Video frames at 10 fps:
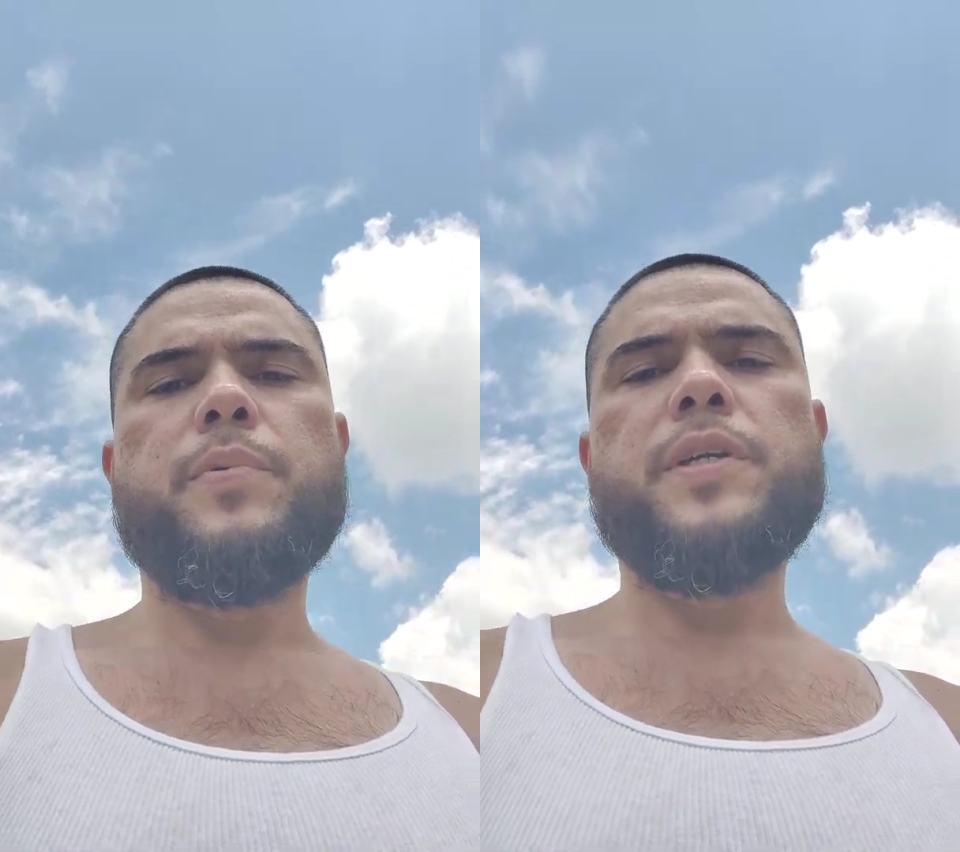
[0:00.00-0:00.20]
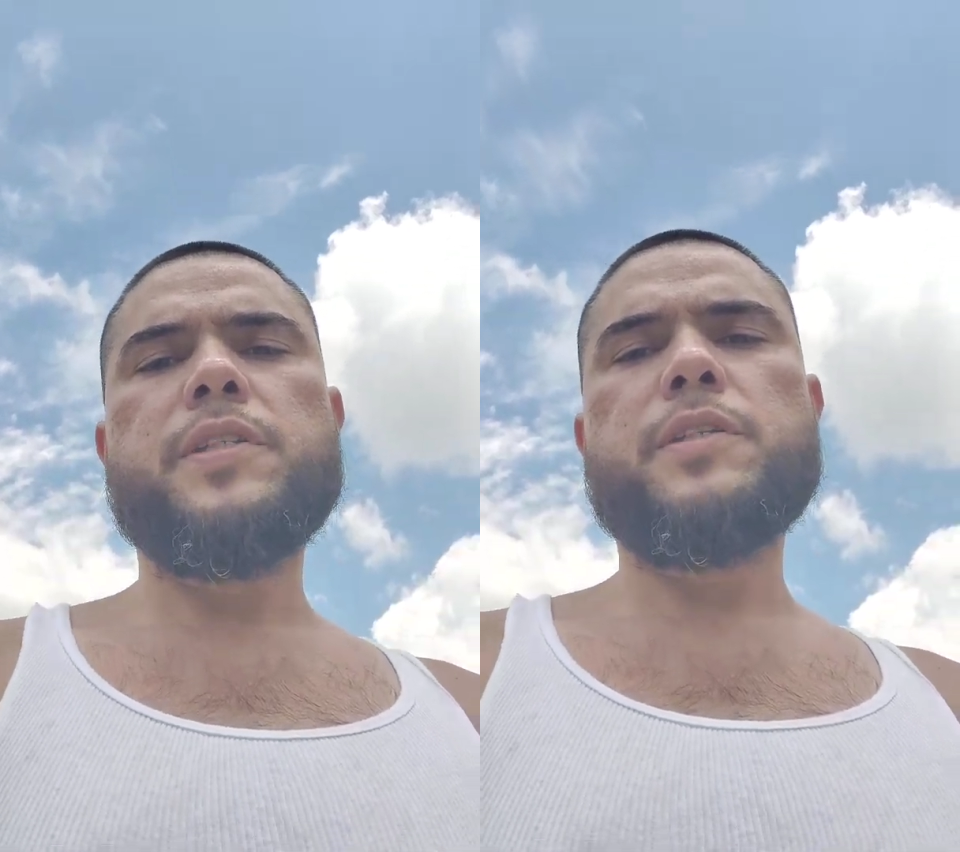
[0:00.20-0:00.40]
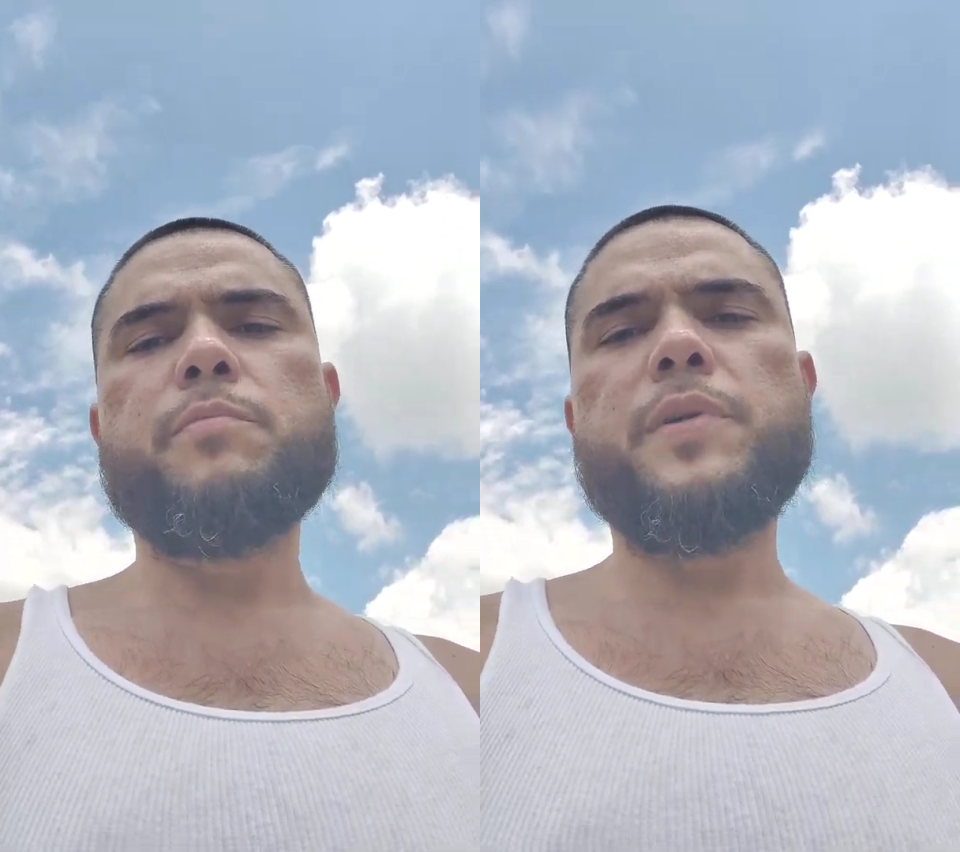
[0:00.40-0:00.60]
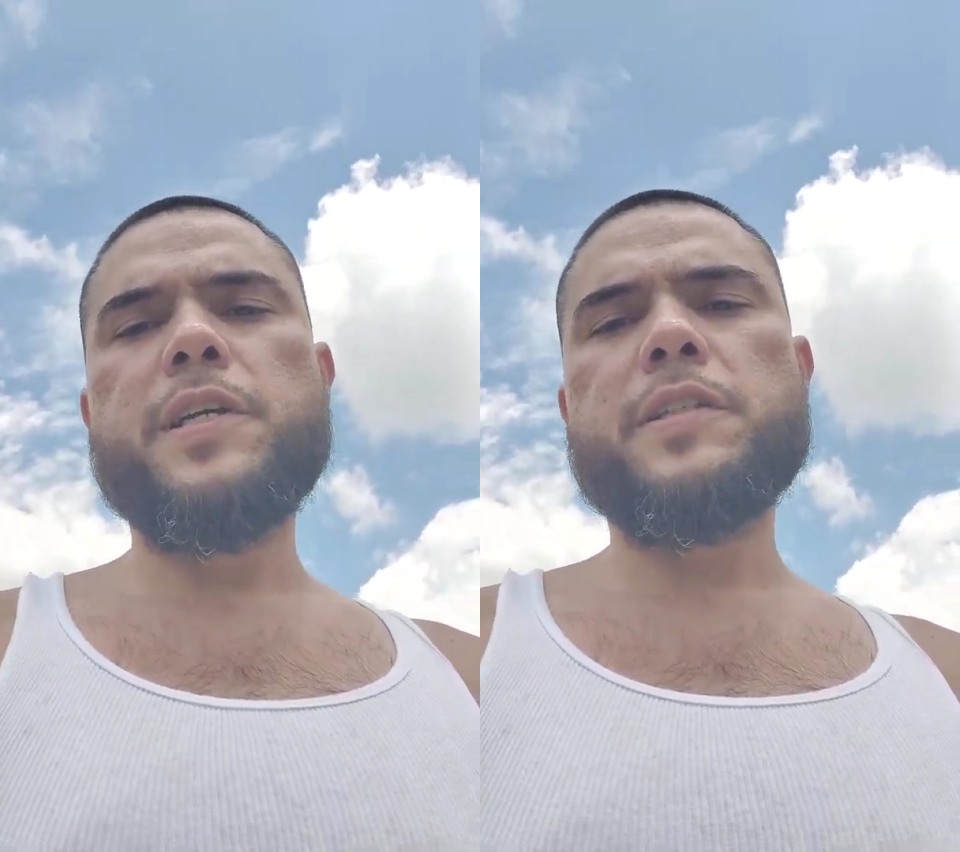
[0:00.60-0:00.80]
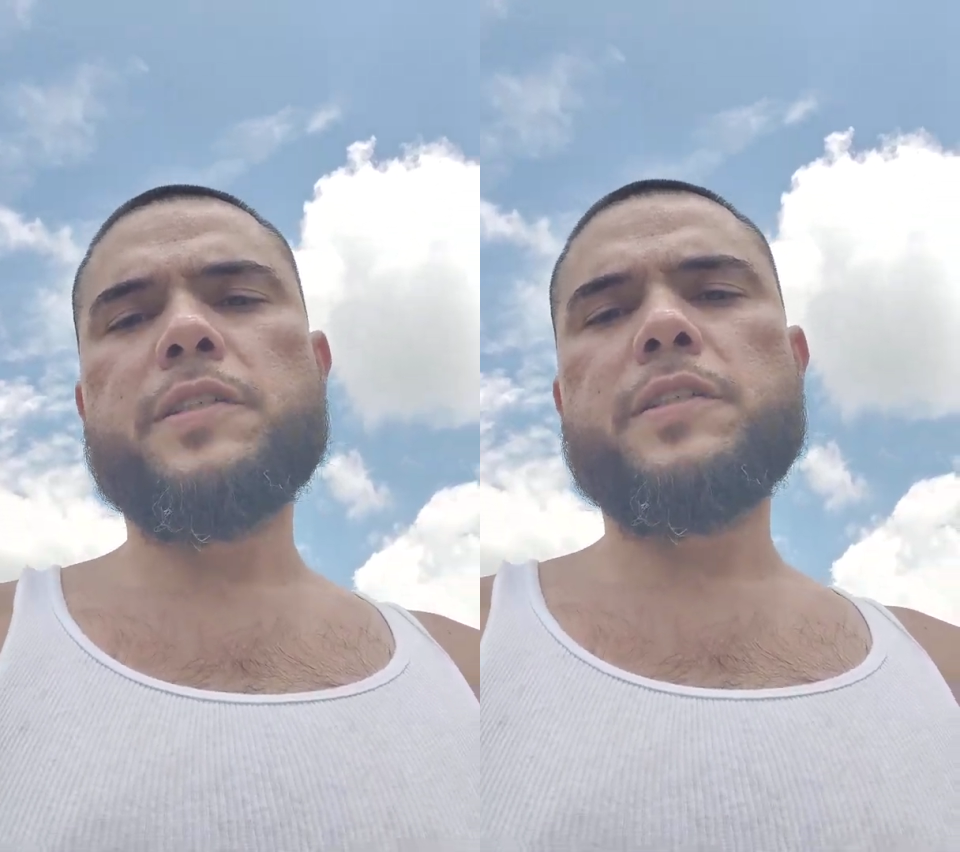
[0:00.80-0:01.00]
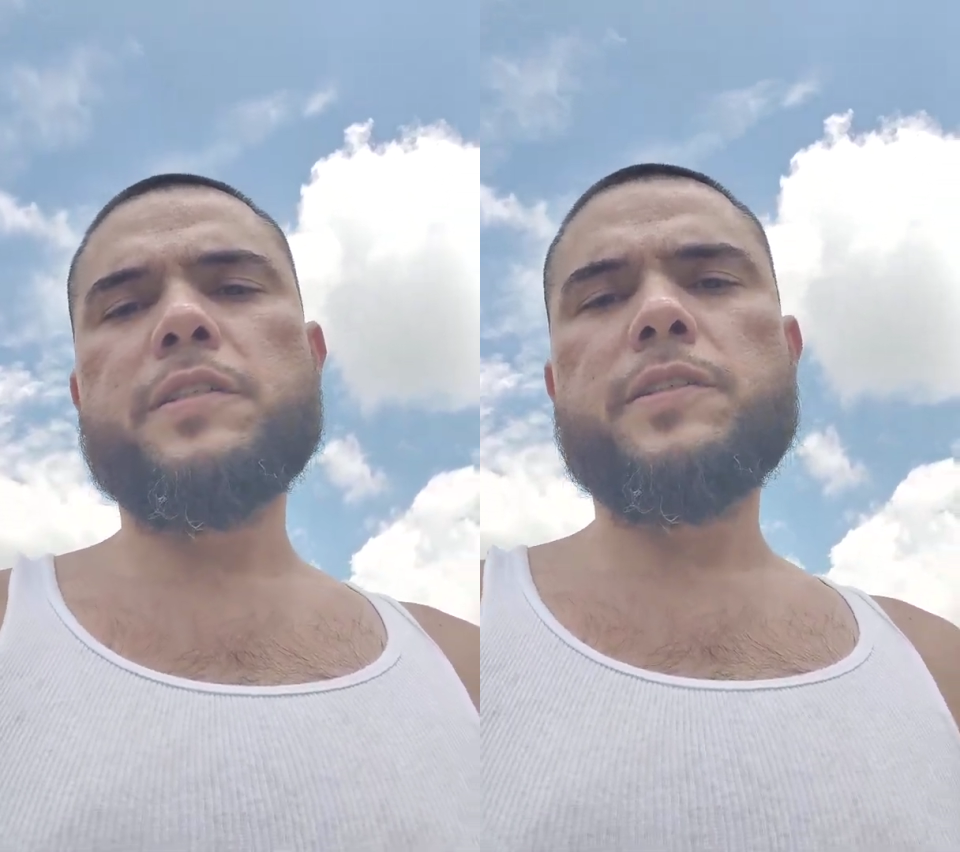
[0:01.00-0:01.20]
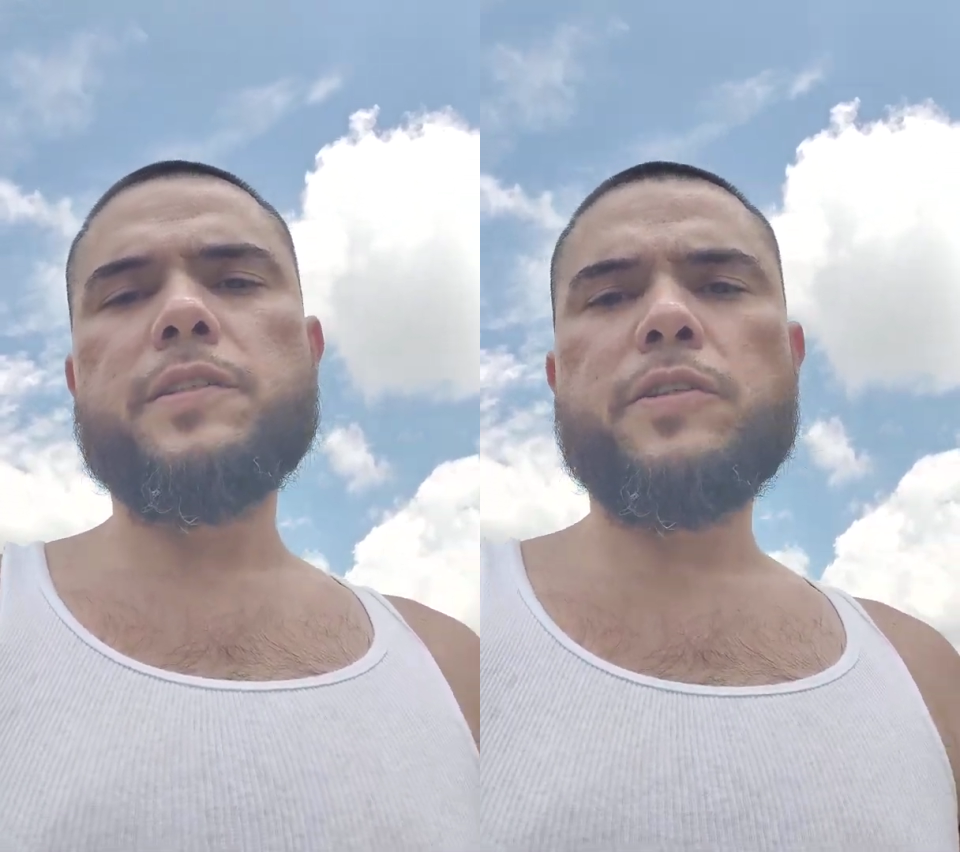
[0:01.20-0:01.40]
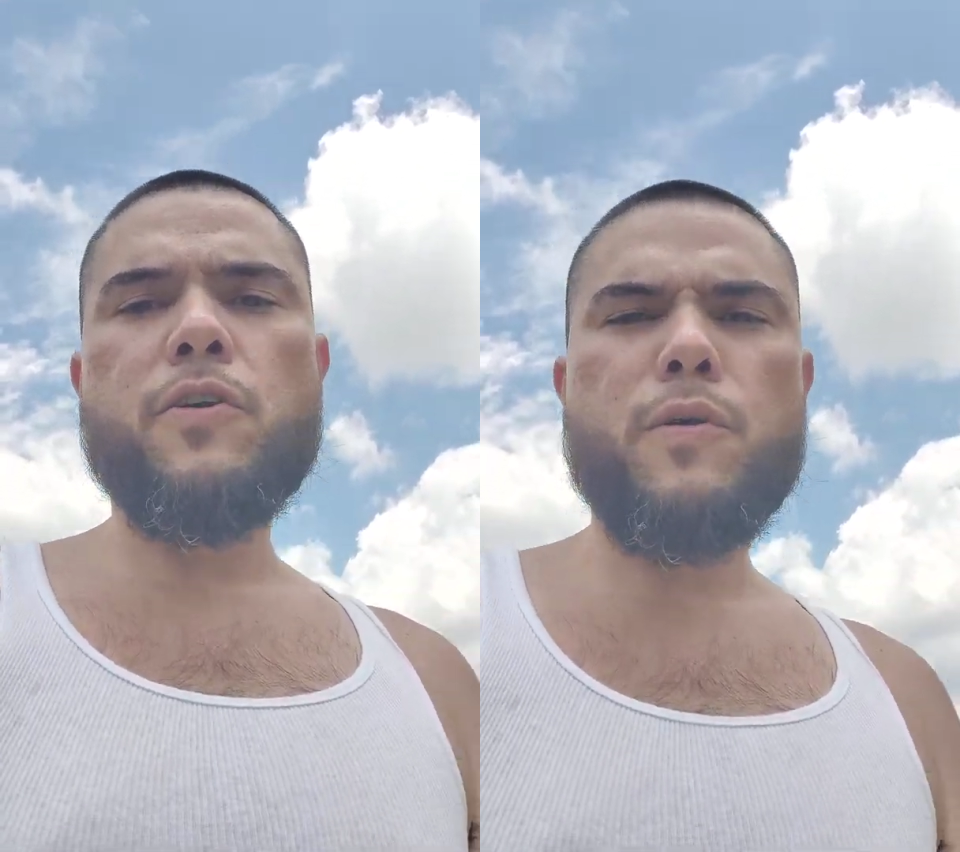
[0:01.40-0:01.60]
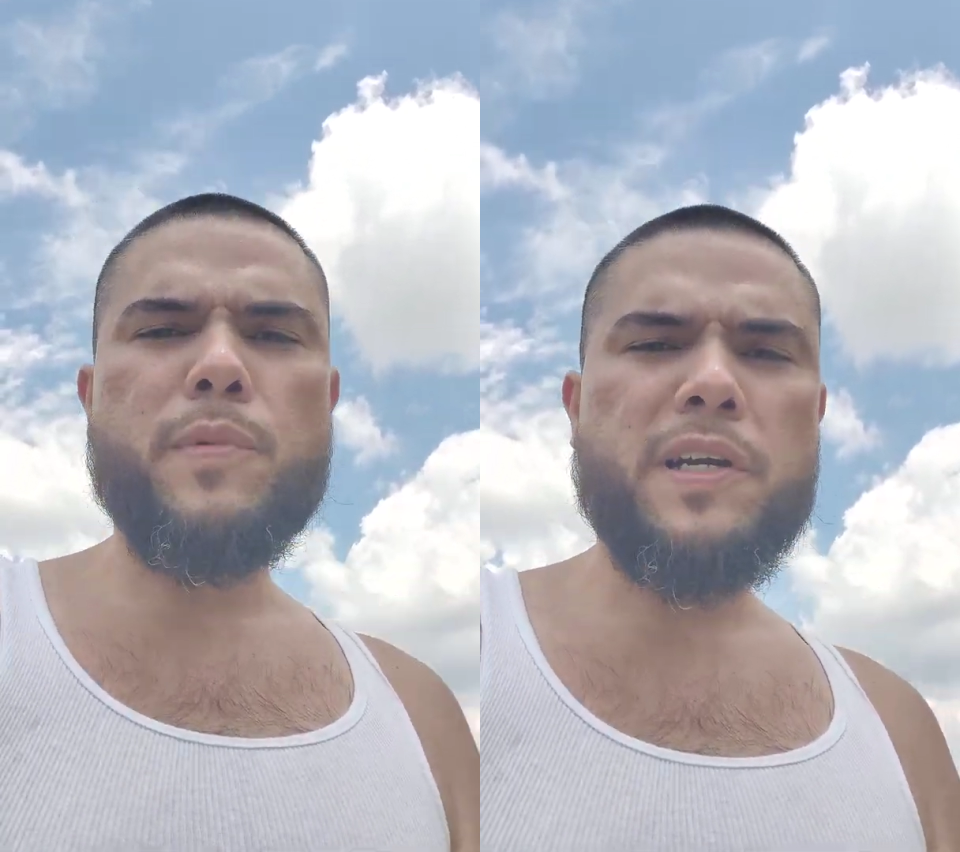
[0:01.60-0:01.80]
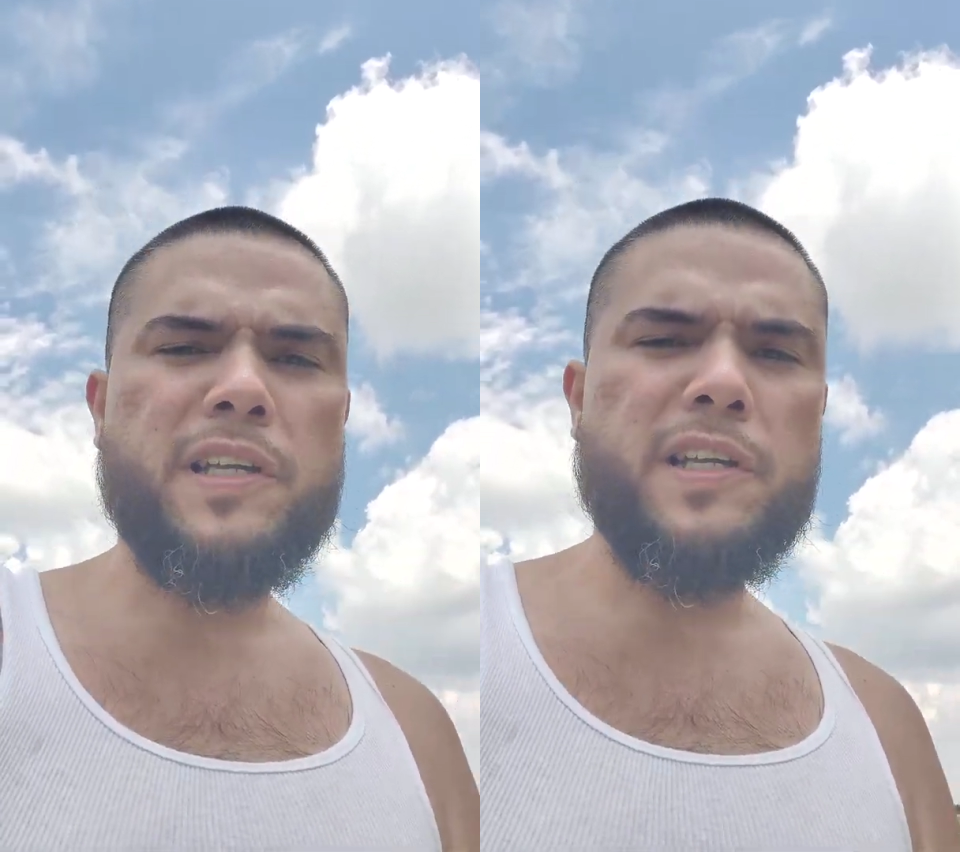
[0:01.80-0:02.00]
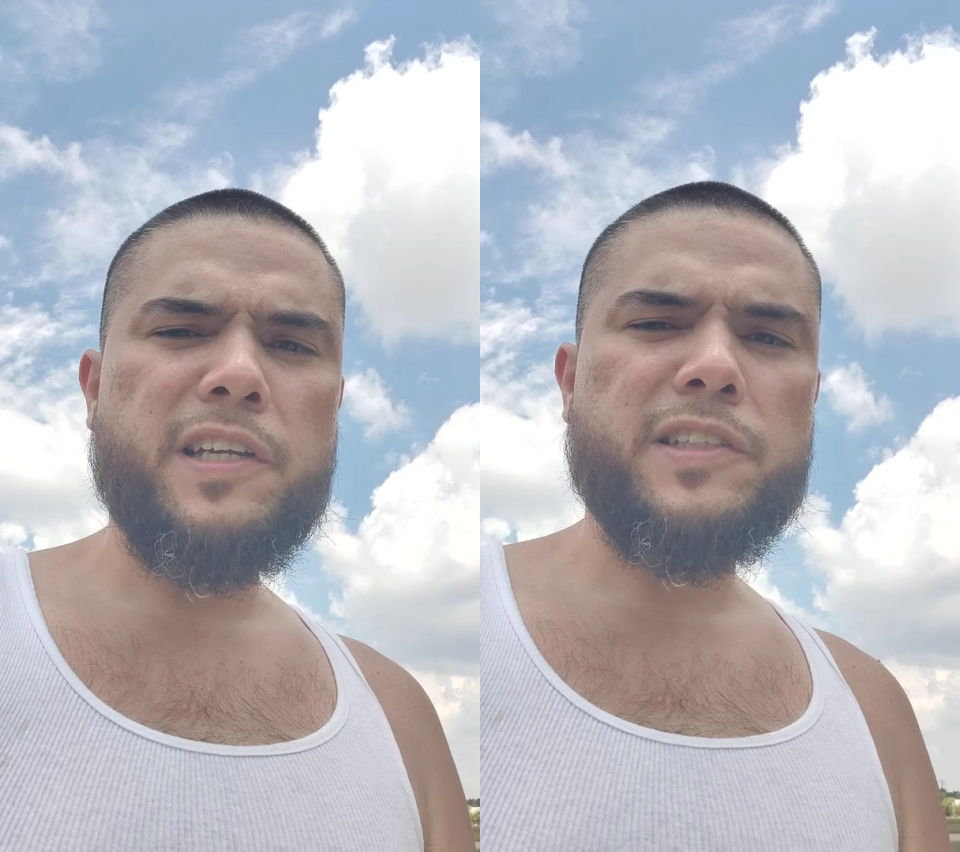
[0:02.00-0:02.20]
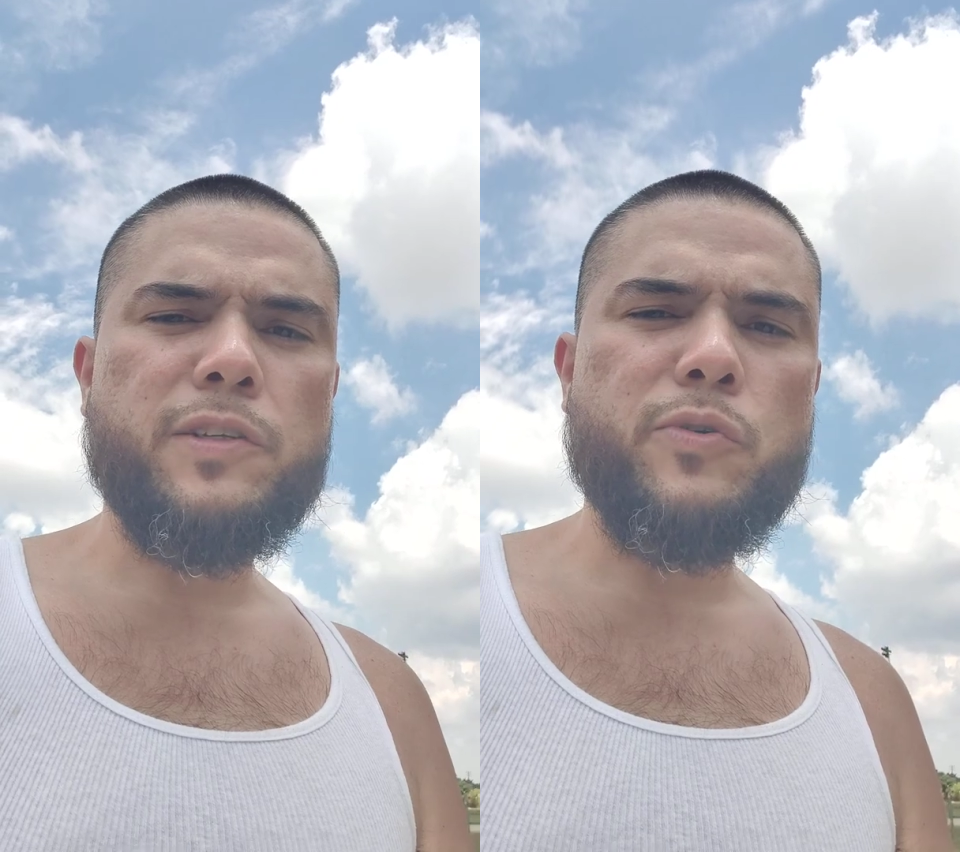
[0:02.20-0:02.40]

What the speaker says: Peace and blessings to all my kings